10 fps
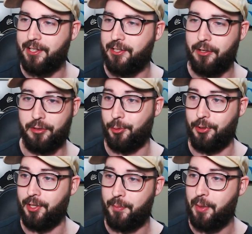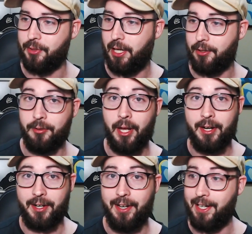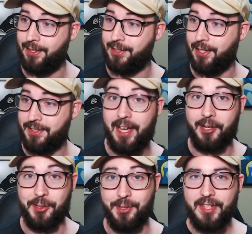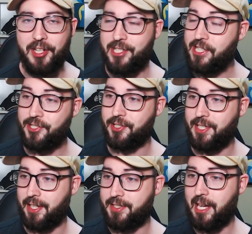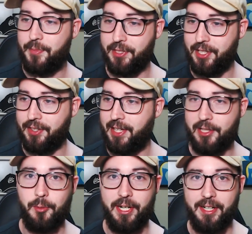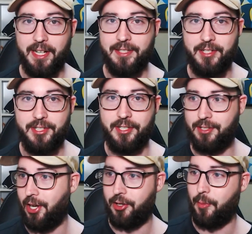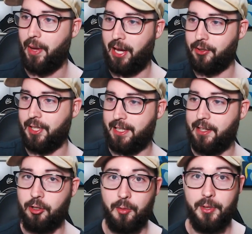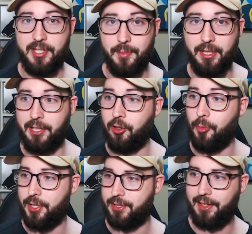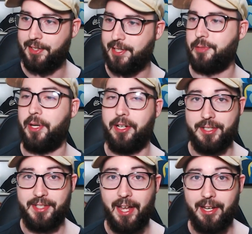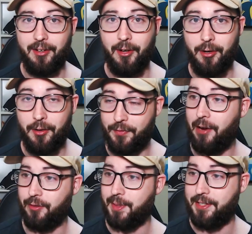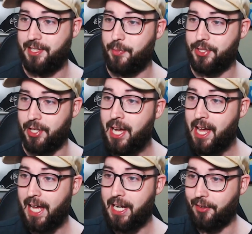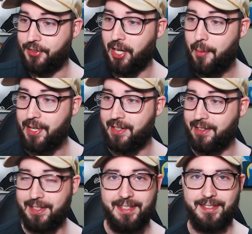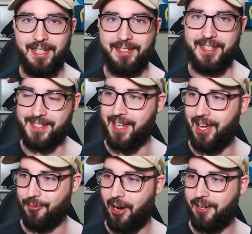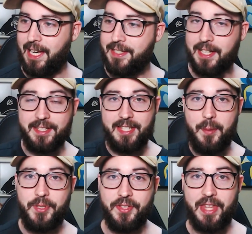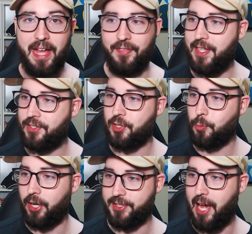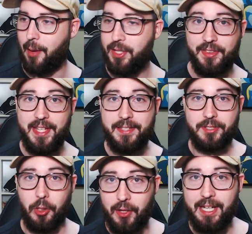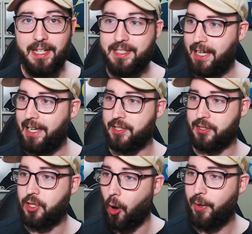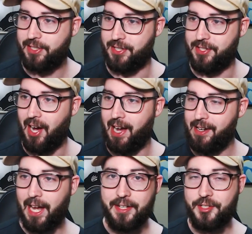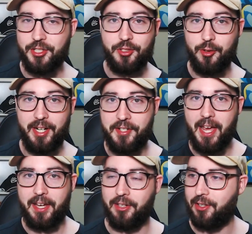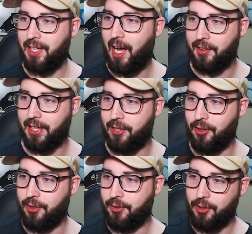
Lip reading: it, you know, through people like Uraraka and Deku, that she's just accepted that that's what it is. And she's turned her back on like that whole possibility almost. At least that's my understanding of that from last episode. And now DABI is like the same, right? He's accepted that this is what's happened. This is who he is going to die. And he's just trying to take it all out, like on